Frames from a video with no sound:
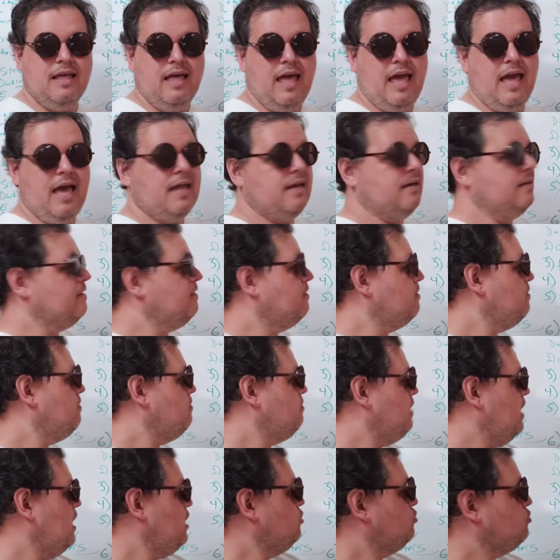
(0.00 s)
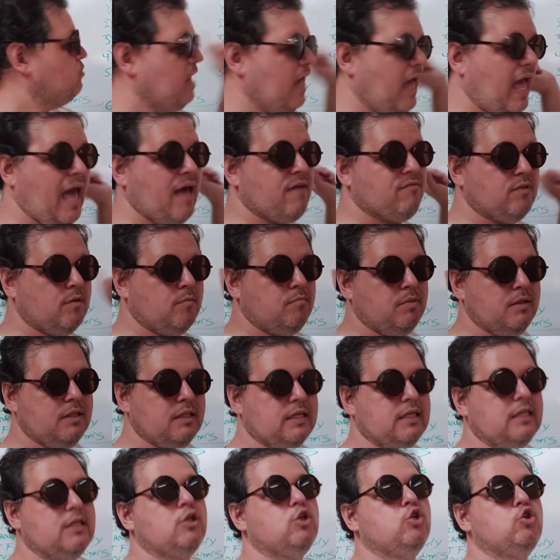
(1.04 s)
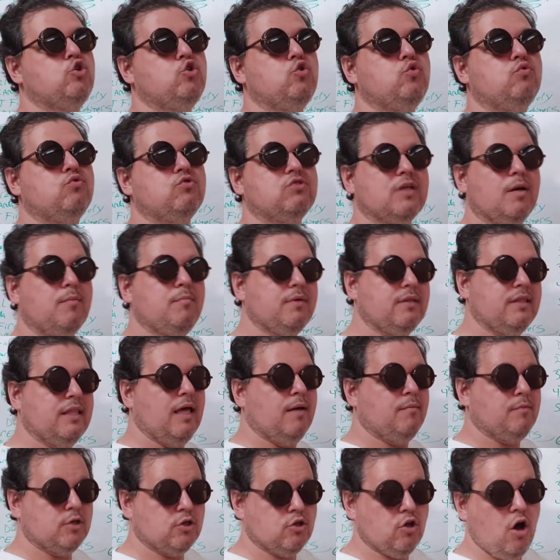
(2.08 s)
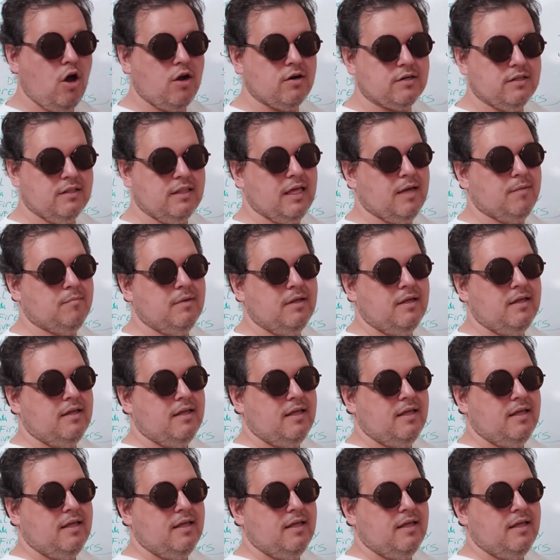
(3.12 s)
And they should have the ability to summon them and talk to them.